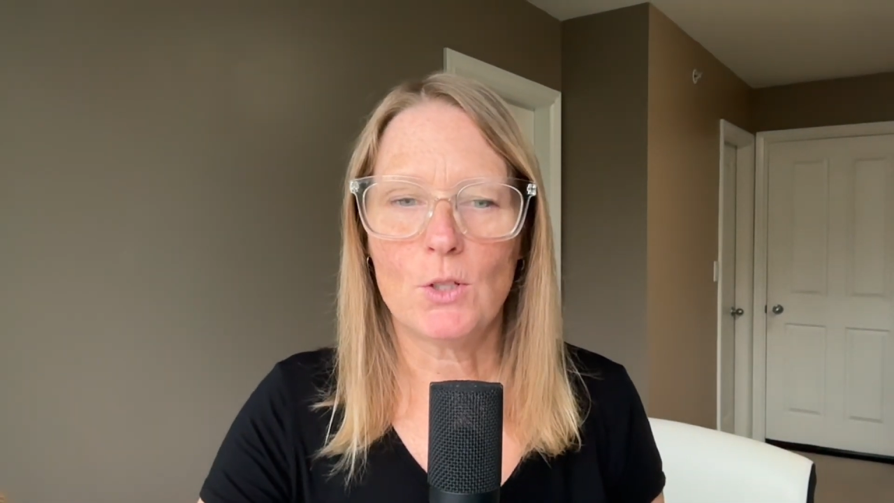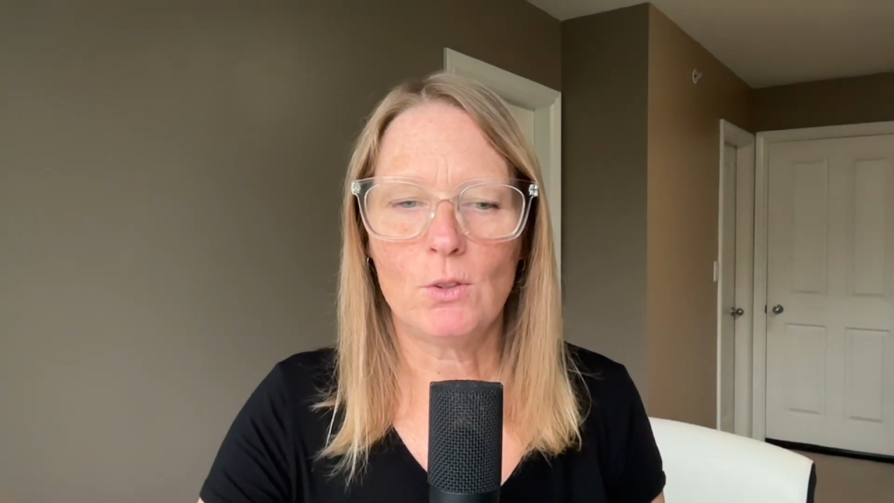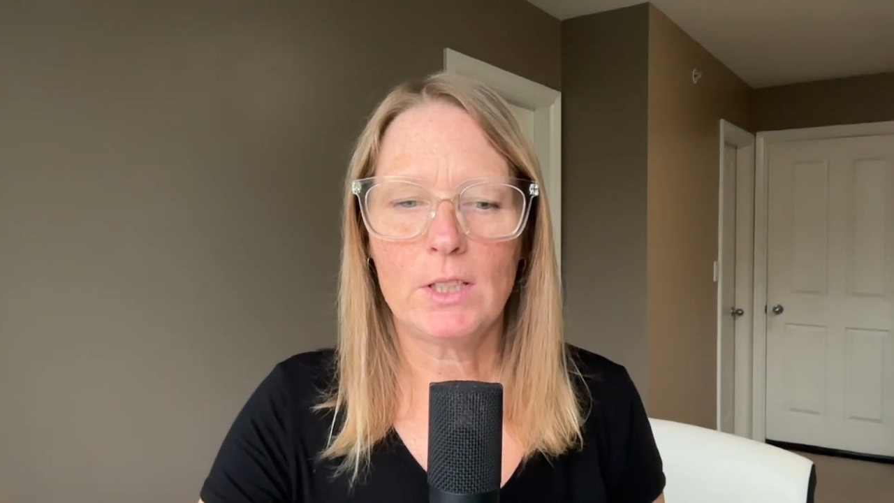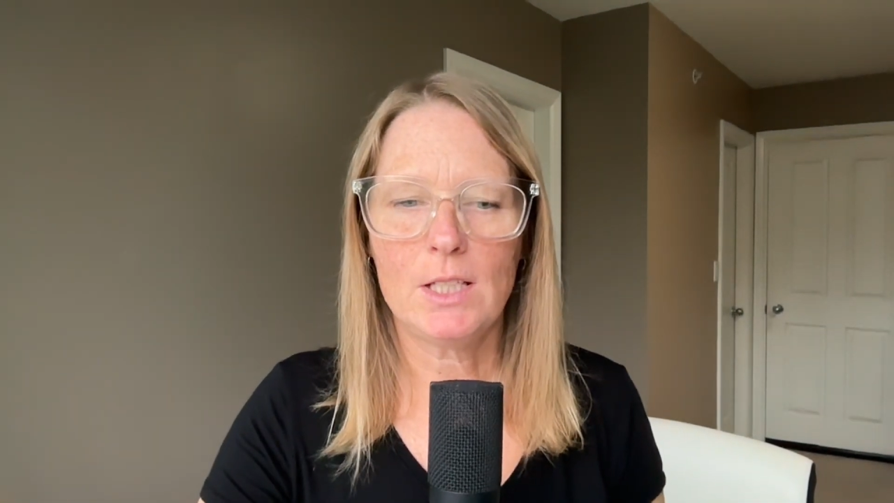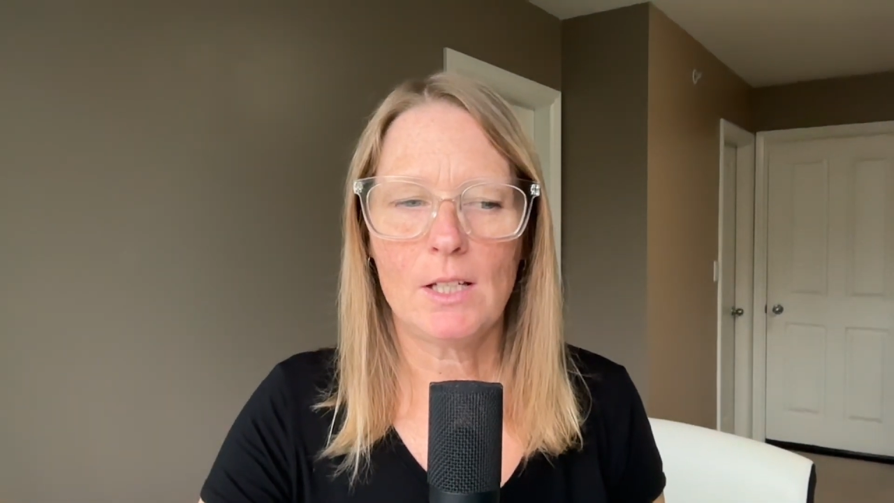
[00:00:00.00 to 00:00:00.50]

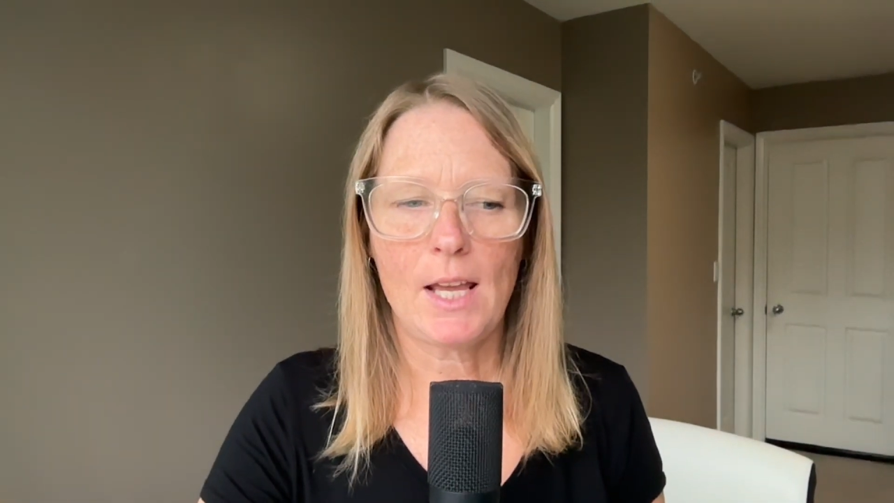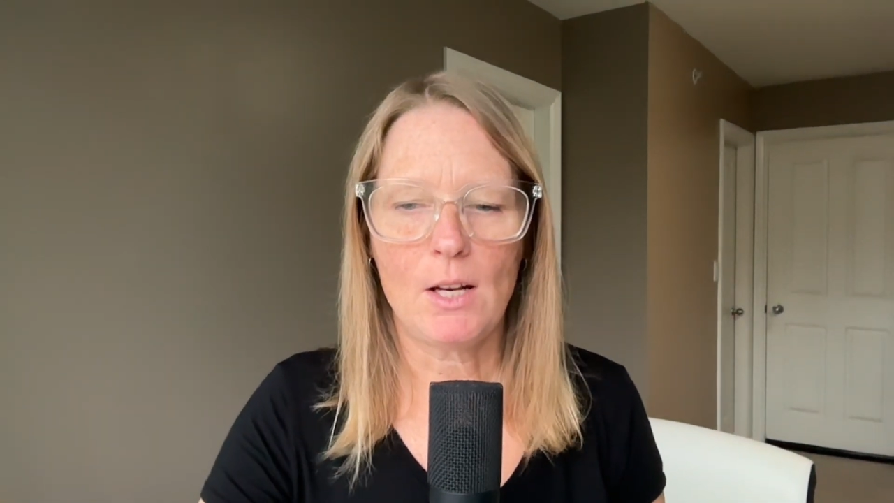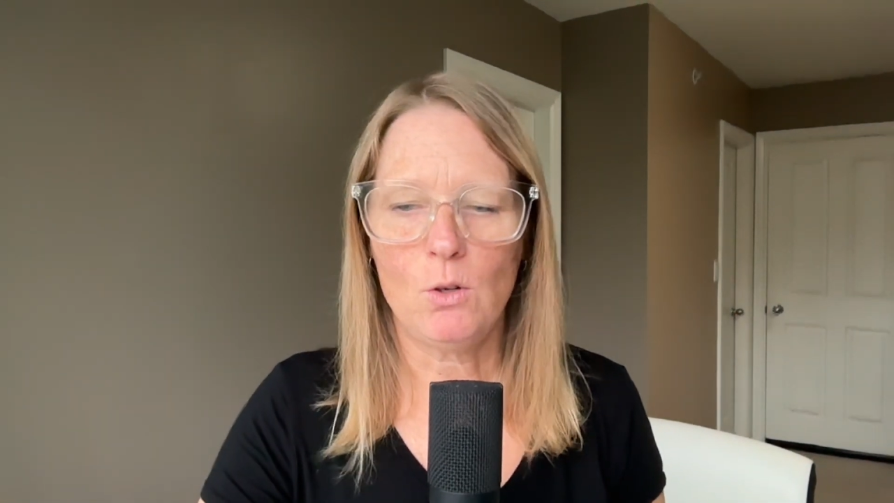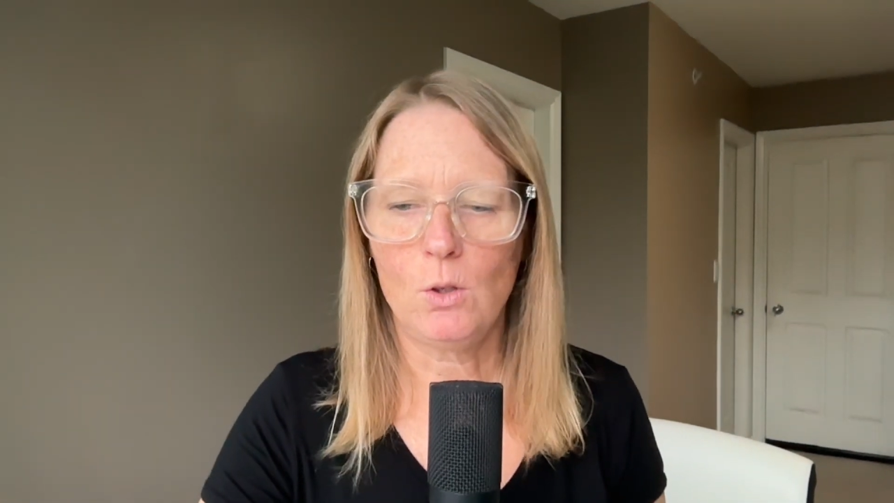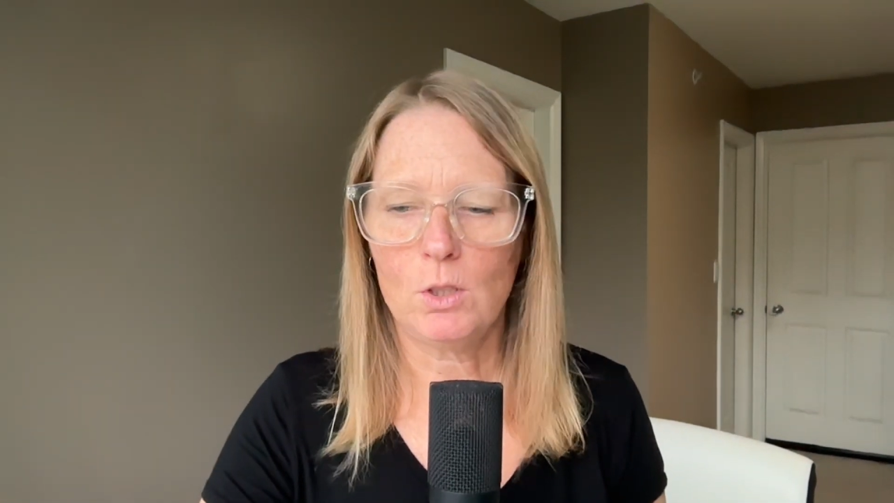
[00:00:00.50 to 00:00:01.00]
only
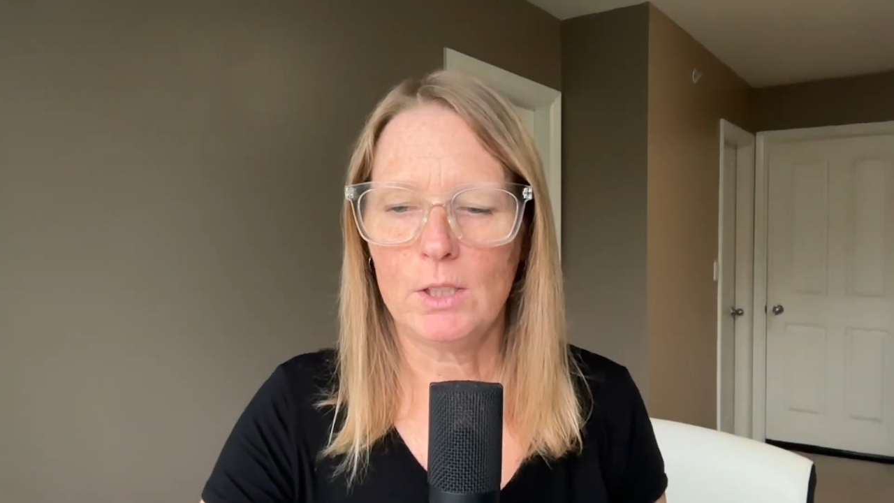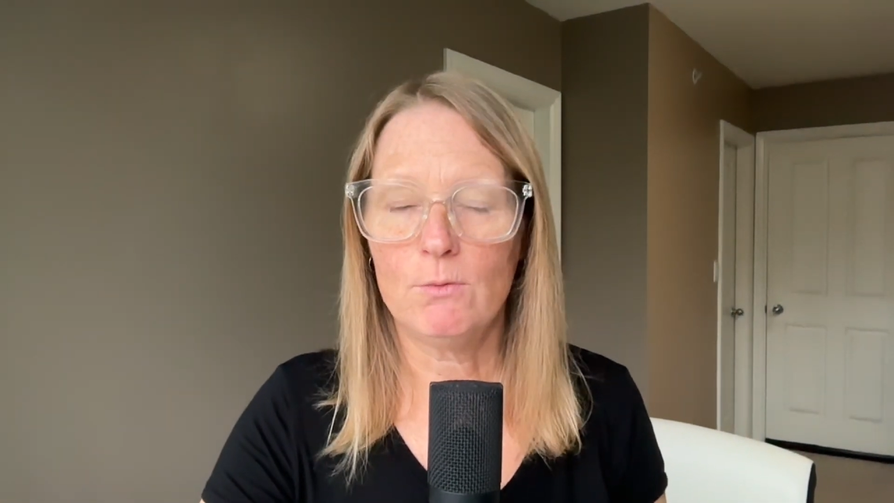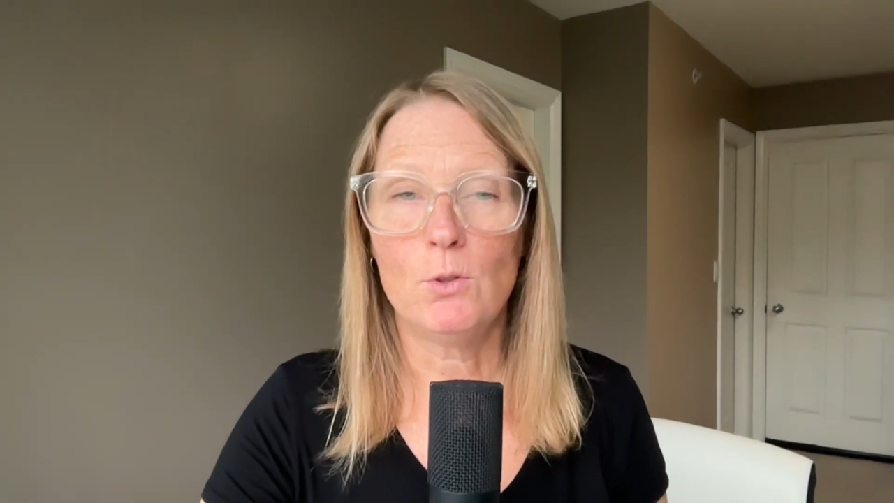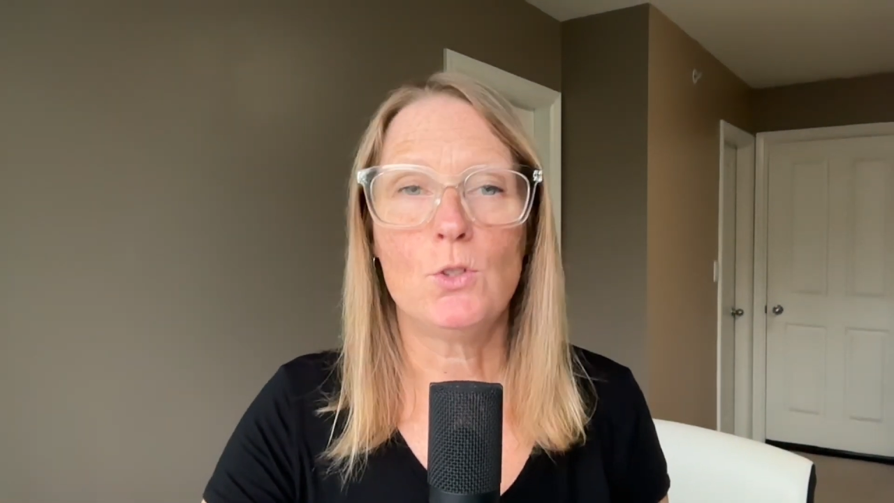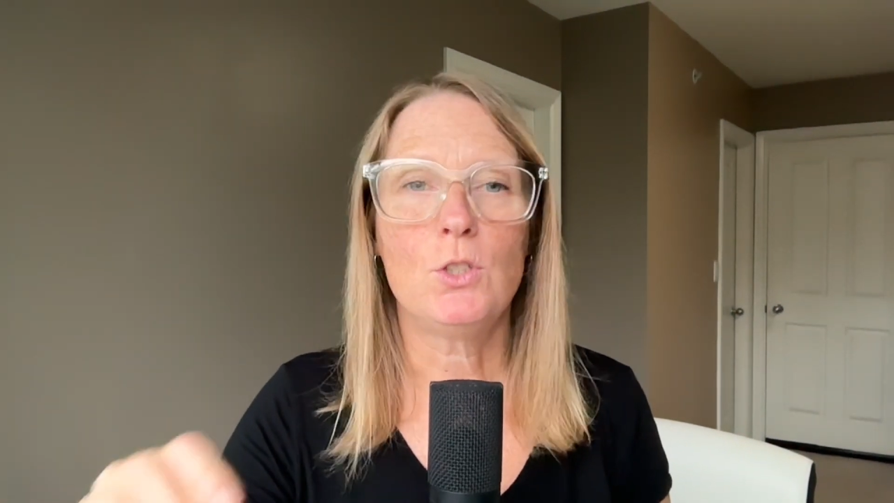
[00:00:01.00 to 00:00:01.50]
ate whole clean
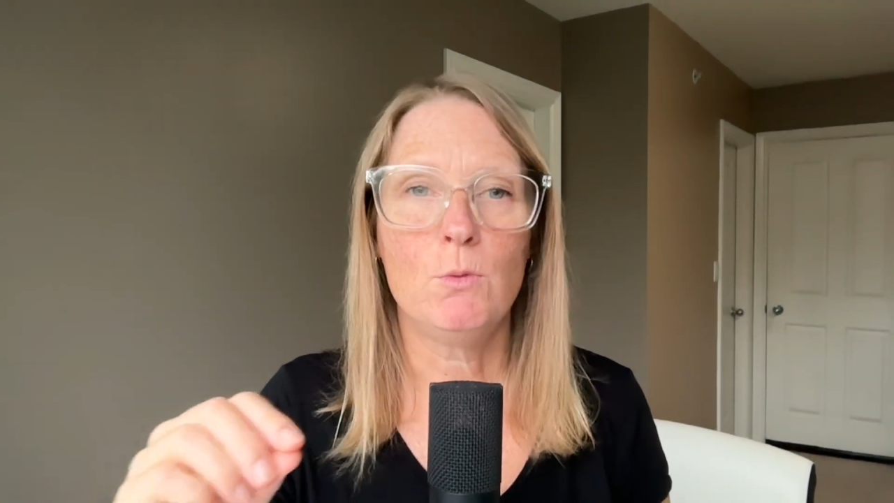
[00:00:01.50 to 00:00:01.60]
foods,